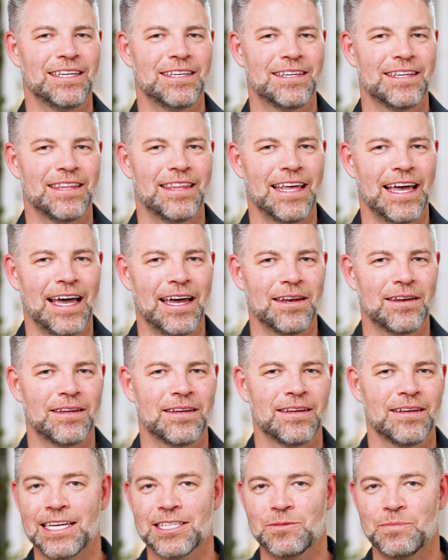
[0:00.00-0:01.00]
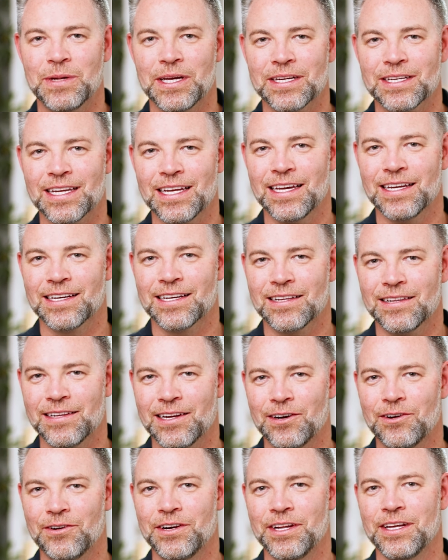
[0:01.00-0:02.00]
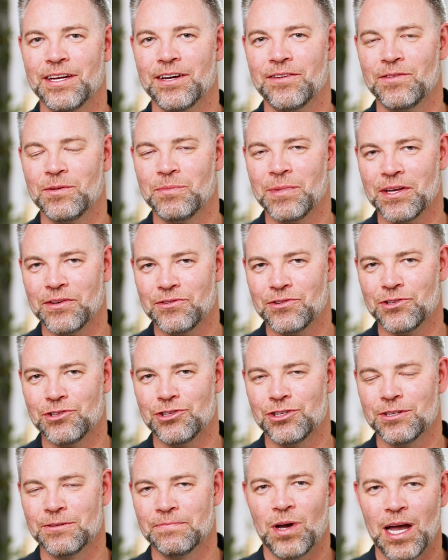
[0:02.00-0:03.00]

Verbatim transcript: into that aspect and clarity of a message.